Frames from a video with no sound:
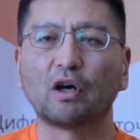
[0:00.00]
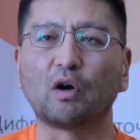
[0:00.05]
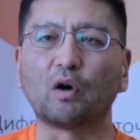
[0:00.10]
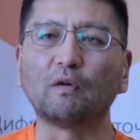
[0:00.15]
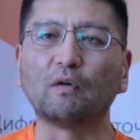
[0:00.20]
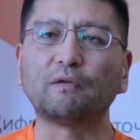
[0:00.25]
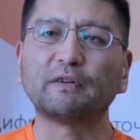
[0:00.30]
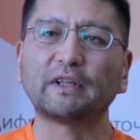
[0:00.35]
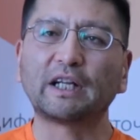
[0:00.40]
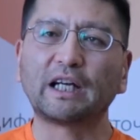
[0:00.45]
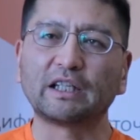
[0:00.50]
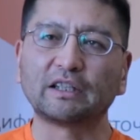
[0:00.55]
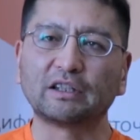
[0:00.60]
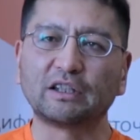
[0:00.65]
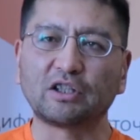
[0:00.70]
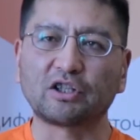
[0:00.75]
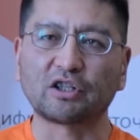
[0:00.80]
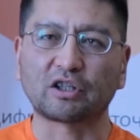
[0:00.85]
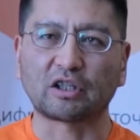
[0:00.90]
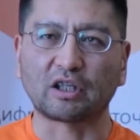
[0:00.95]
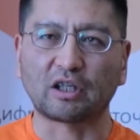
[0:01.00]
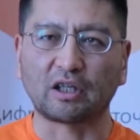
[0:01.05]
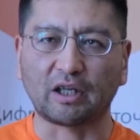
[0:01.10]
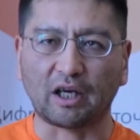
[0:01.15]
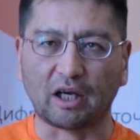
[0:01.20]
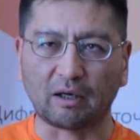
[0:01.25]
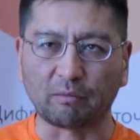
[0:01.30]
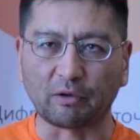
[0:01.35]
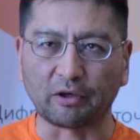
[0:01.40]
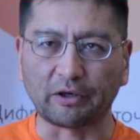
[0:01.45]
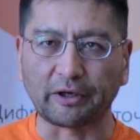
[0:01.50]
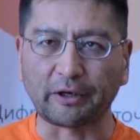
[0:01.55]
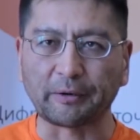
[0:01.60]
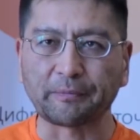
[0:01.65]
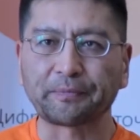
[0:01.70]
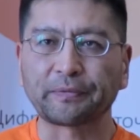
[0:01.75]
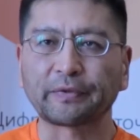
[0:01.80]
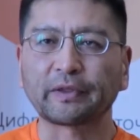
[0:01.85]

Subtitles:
offline digital library.